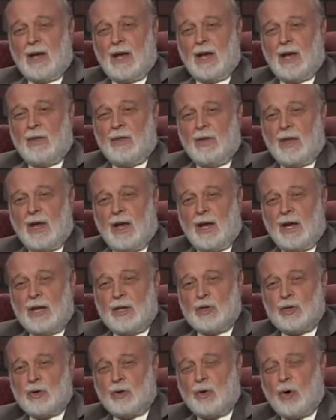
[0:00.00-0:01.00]
And then
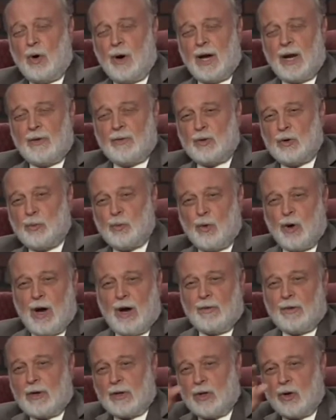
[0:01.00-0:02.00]
as you go out of
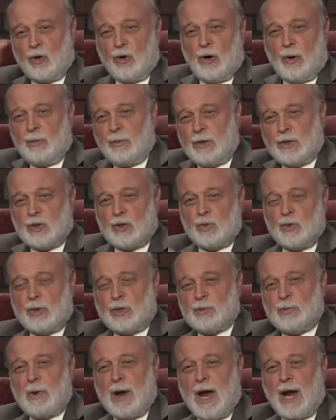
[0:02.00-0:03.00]
Dubrovnik, you go up this
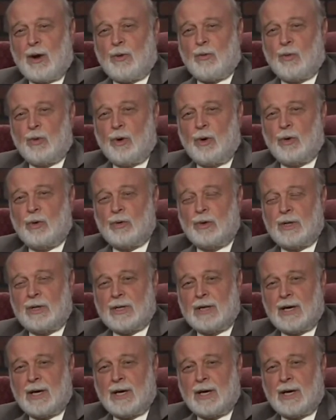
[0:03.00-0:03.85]
switchback road